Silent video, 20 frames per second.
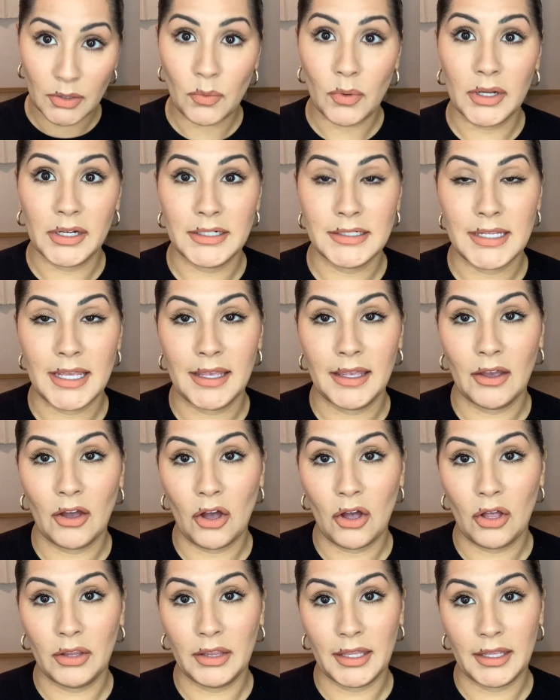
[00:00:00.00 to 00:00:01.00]
wanna take it
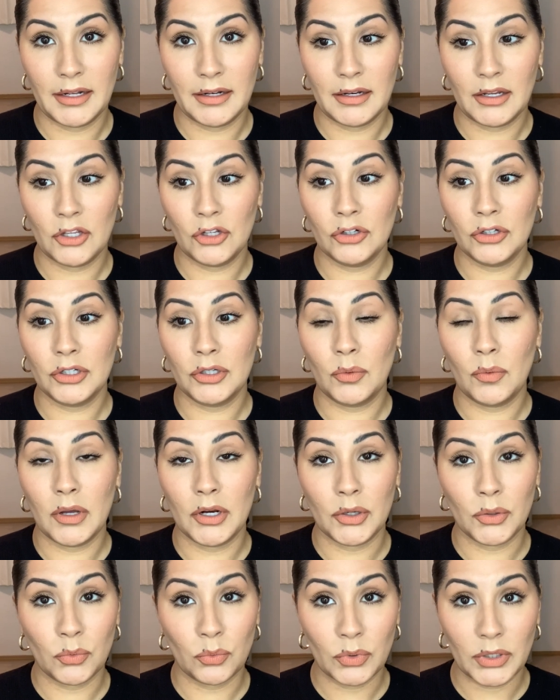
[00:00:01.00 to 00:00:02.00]
all in. You're gonna
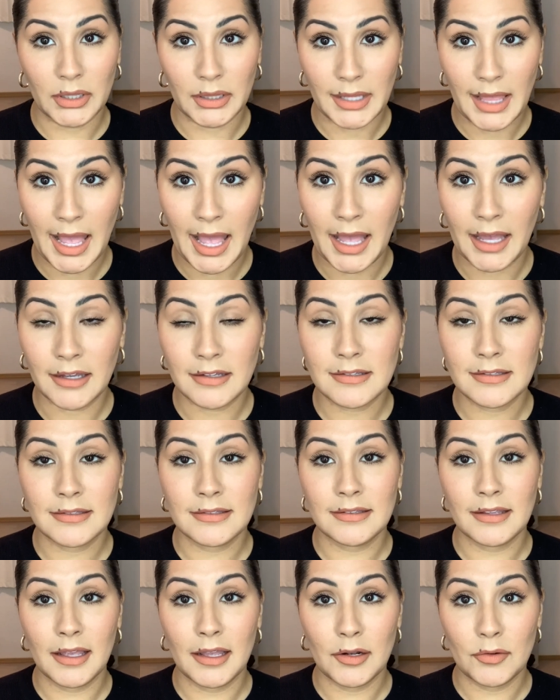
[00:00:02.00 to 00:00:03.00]
wanna
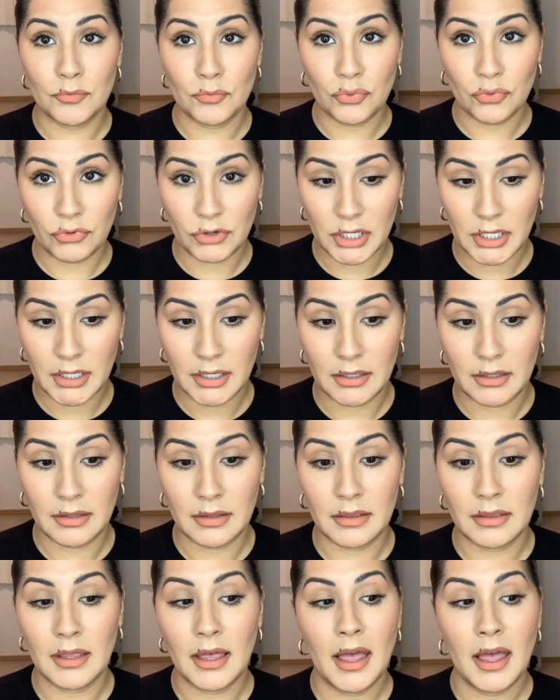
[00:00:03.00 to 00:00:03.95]
relax and breathe.